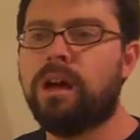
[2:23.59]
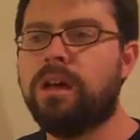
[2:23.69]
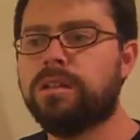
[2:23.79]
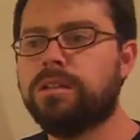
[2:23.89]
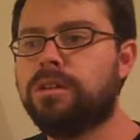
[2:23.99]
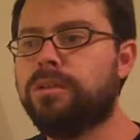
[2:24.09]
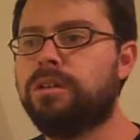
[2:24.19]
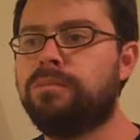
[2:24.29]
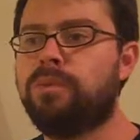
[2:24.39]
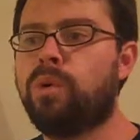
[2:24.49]
Also,
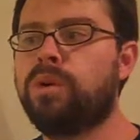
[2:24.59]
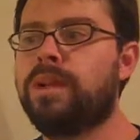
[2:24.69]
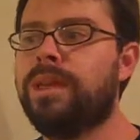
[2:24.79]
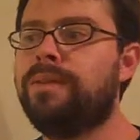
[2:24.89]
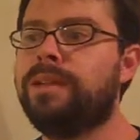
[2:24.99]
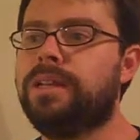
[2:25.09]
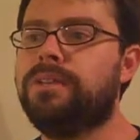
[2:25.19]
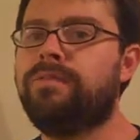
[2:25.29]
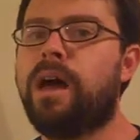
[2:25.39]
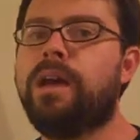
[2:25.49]
the more evenly
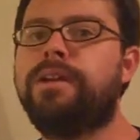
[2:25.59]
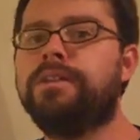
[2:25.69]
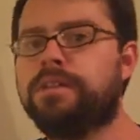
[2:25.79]
divided your